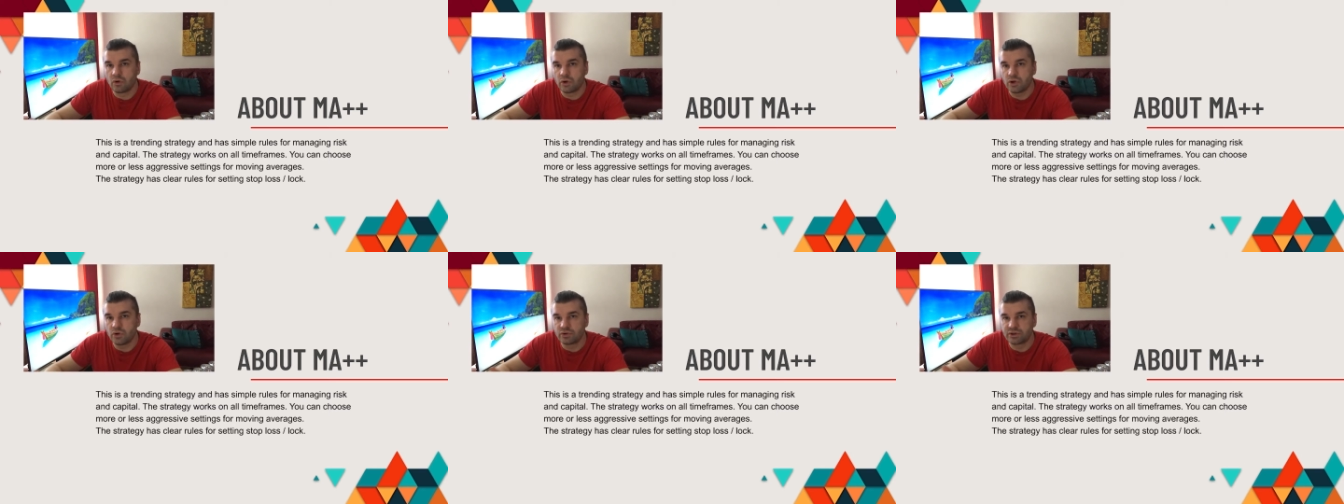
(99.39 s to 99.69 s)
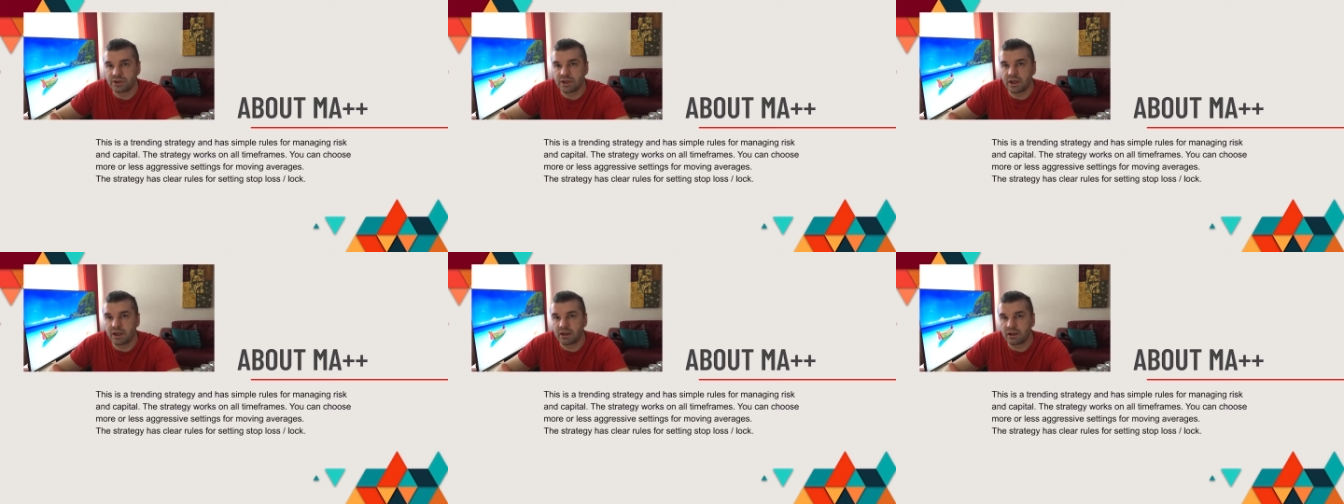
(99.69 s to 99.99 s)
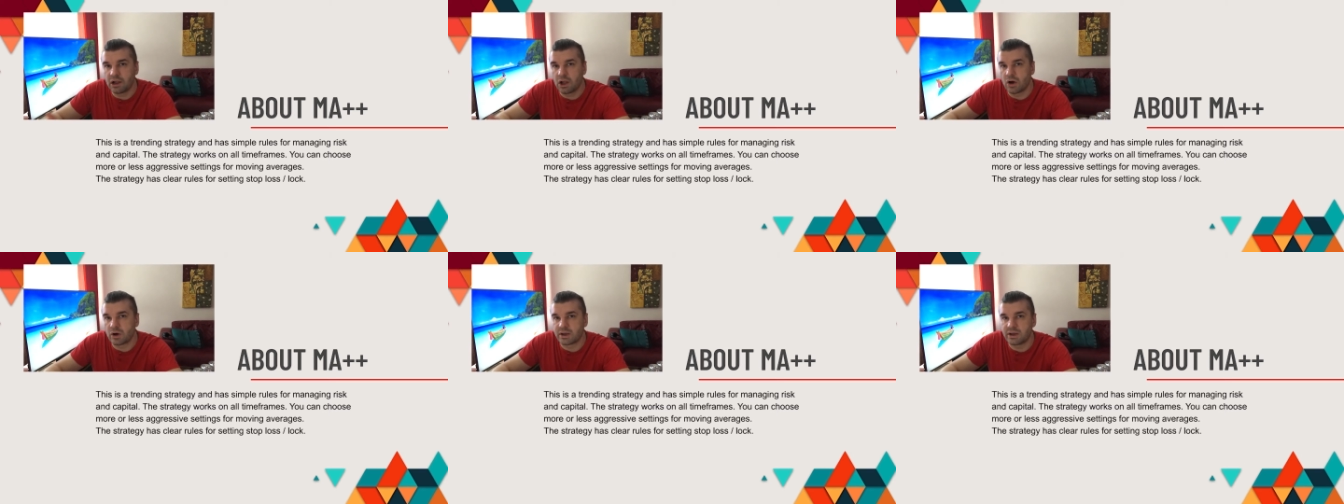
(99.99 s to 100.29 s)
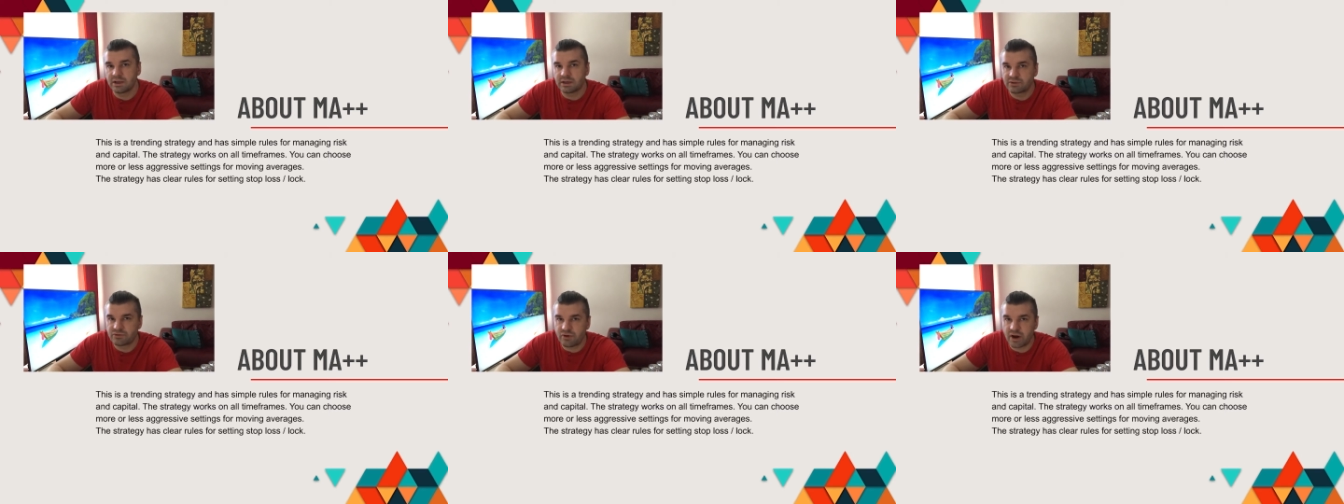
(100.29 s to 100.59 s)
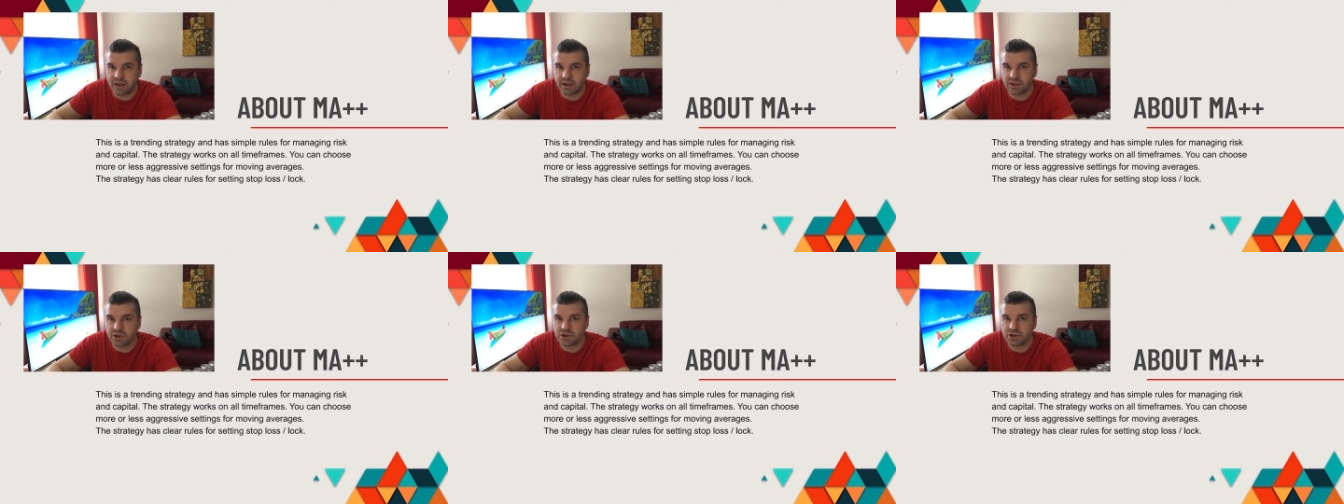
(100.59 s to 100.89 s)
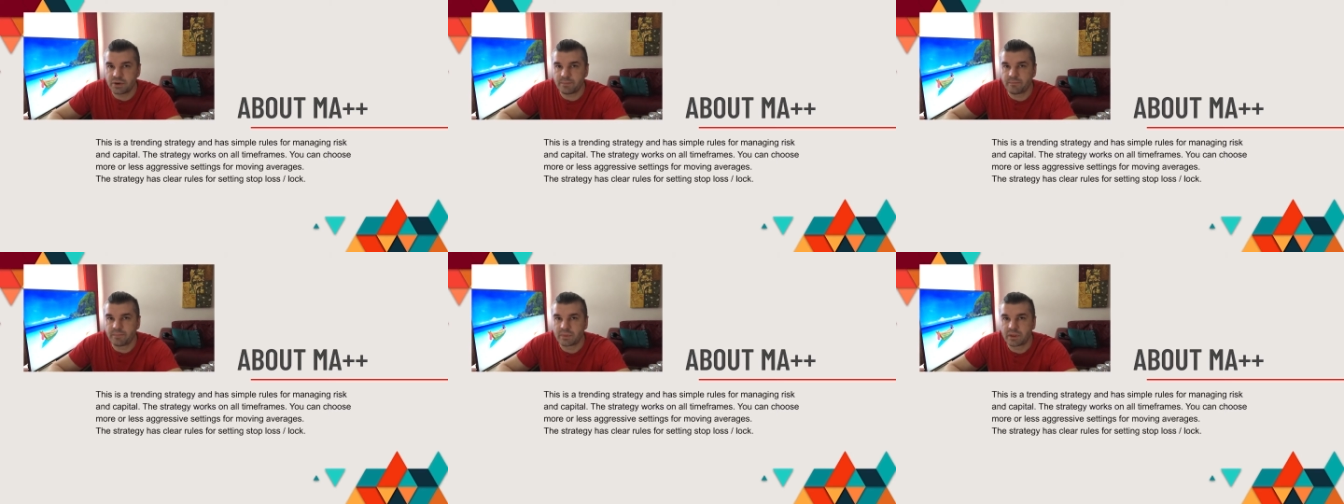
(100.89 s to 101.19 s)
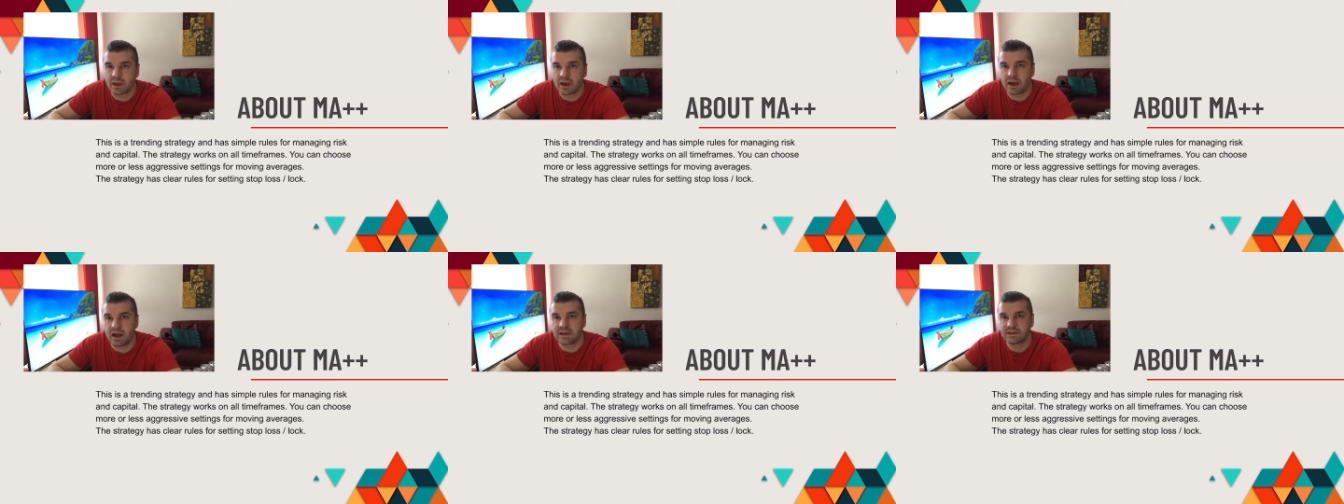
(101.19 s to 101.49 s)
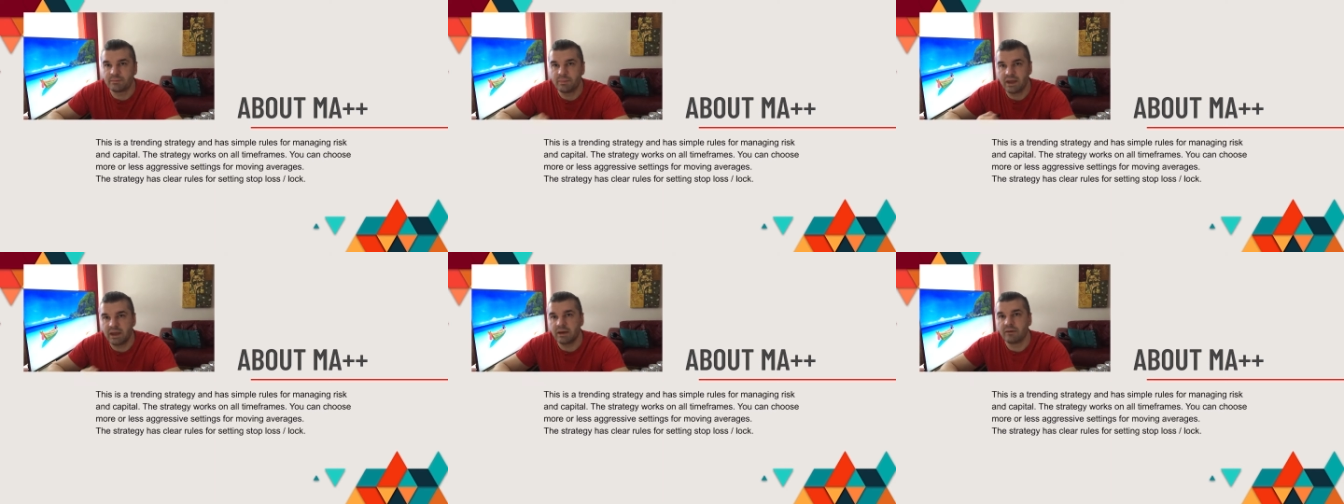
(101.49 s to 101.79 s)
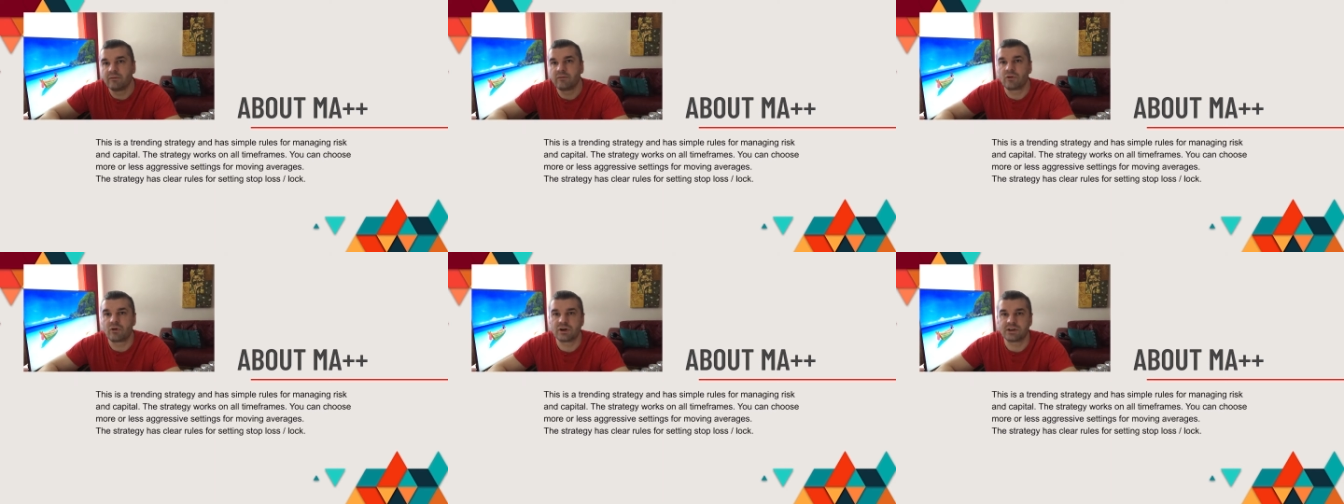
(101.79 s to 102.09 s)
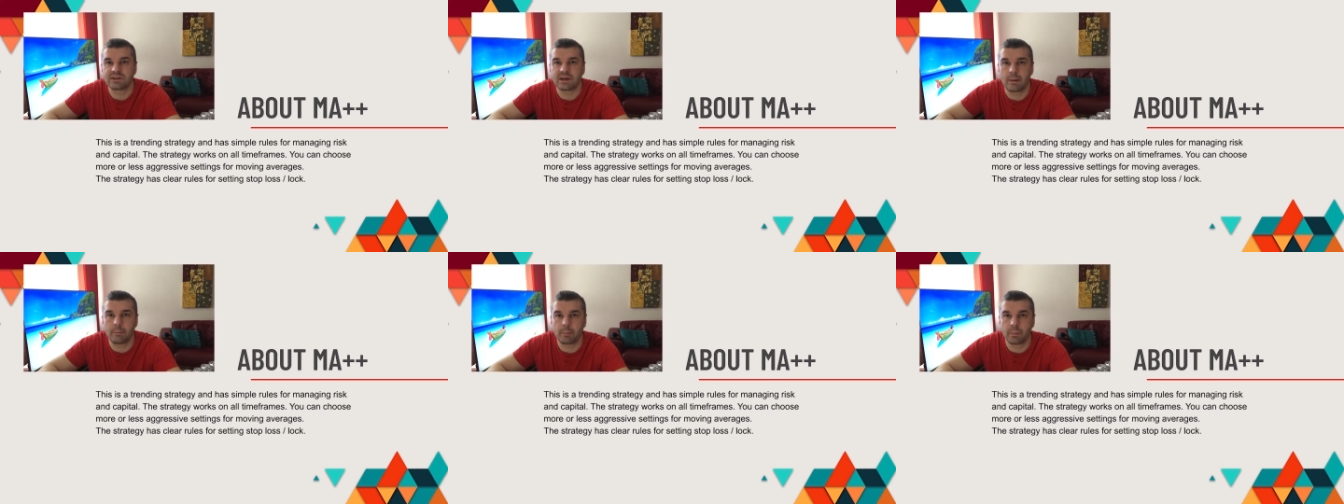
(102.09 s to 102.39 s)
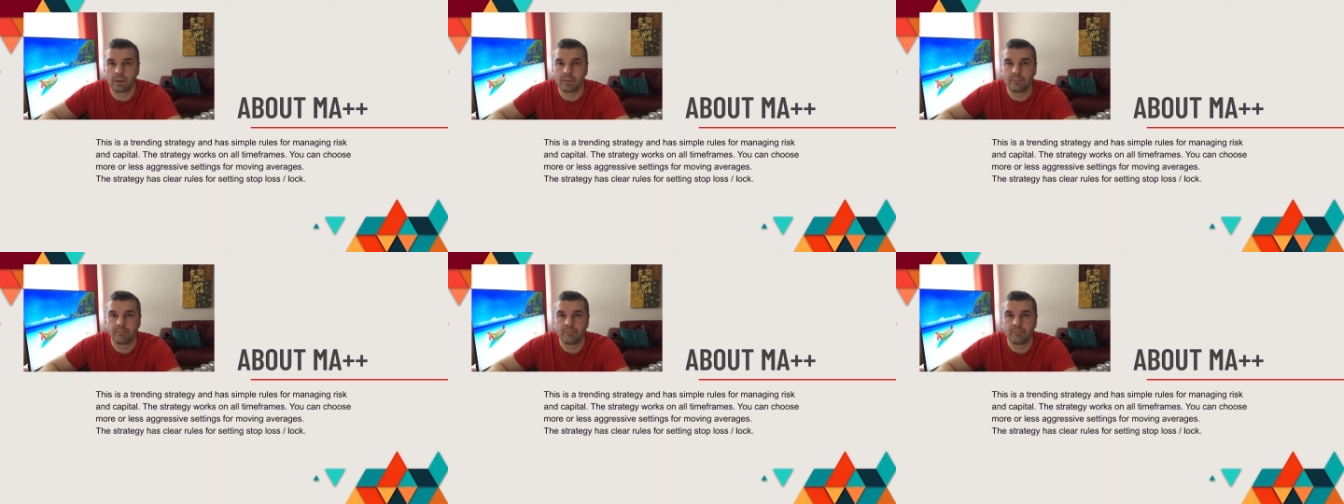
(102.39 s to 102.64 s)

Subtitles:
using a locking strategy, as me, for example.